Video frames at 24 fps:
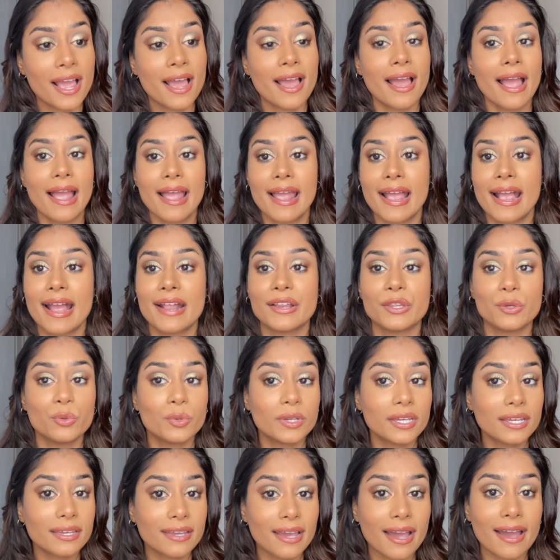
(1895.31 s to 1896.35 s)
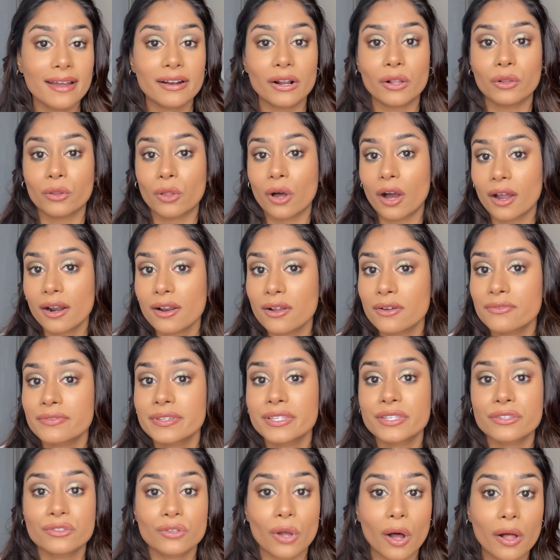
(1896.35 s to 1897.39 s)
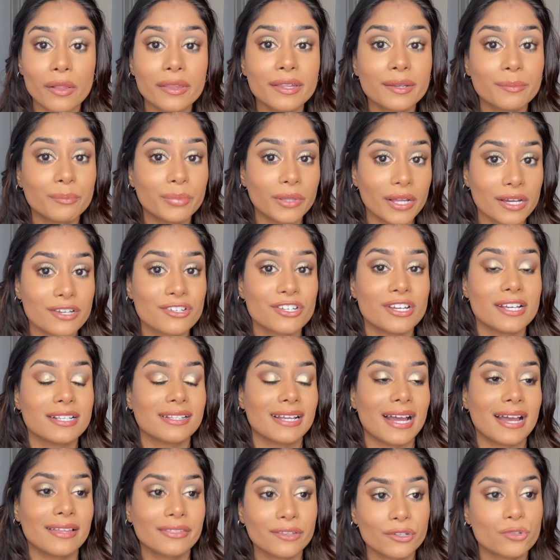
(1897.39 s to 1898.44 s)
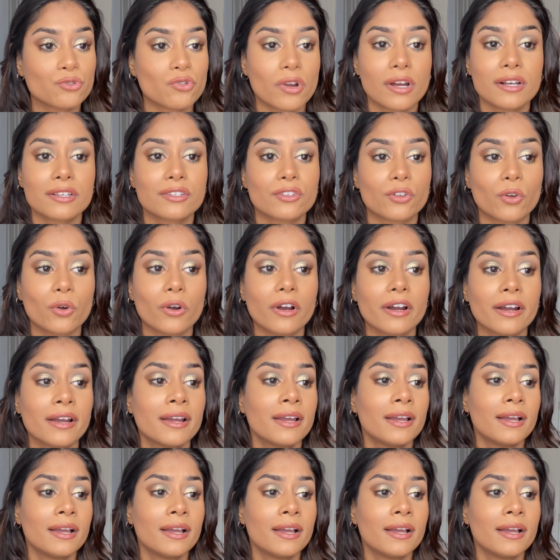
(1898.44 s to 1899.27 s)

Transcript: and you can get a lot of solid blushes at the drugstore,